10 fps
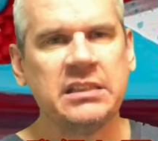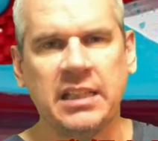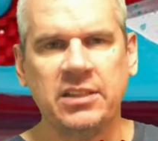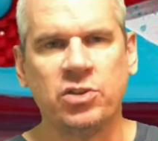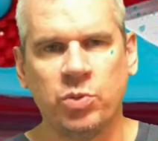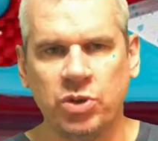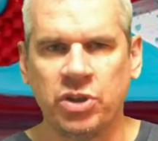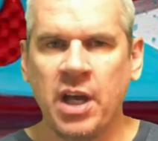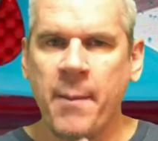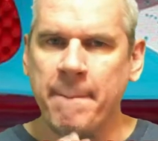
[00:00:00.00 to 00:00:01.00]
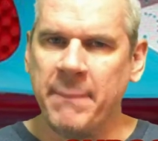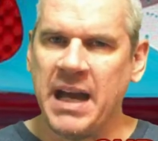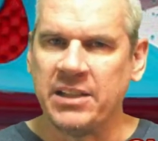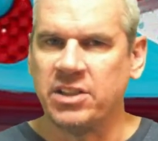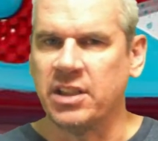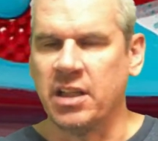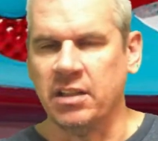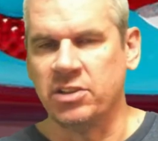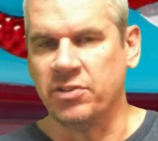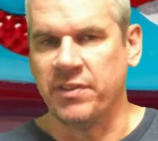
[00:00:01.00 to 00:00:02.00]
side swoosh match the
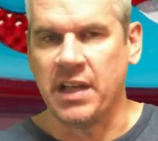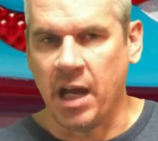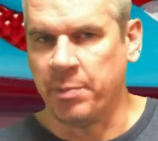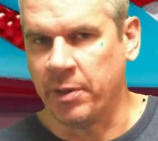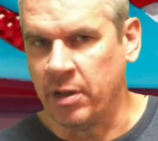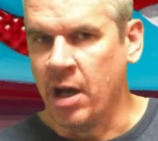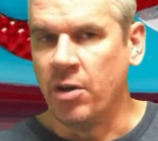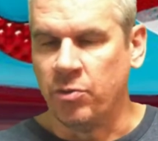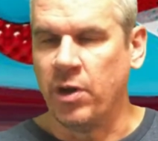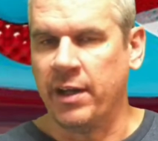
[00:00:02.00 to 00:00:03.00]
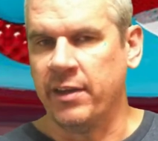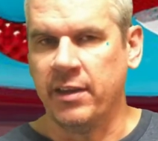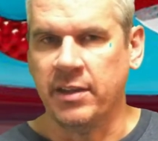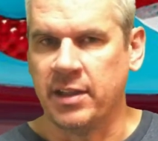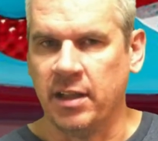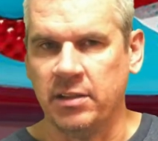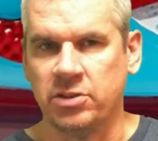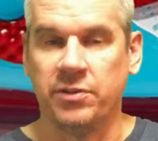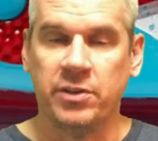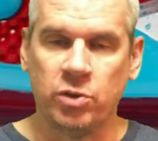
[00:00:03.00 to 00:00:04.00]
colours of the upper rather than the
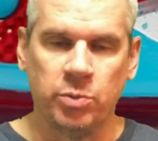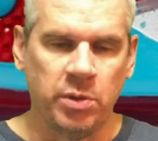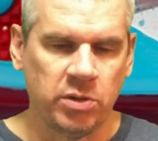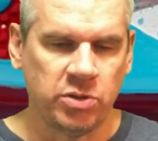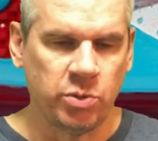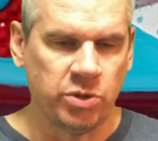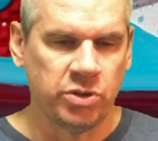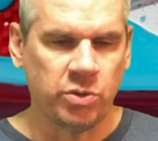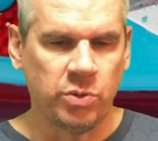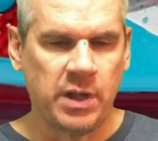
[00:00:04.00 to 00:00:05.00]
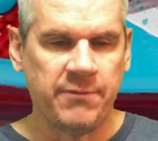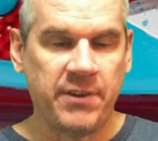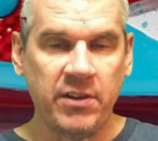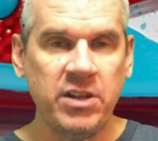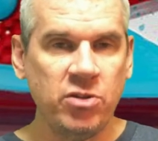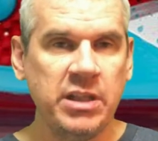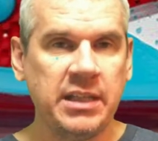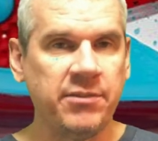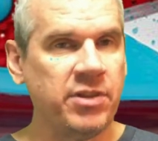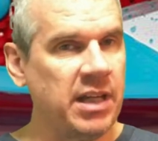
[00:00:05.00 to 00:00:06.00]
colours of the toe box swoosh. So very
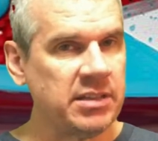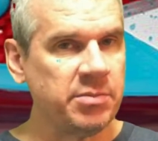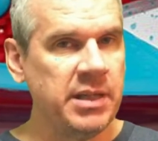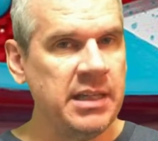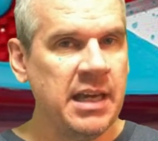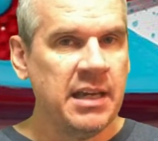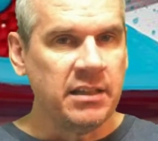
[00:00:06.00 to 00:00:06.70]
unique, if you ask me.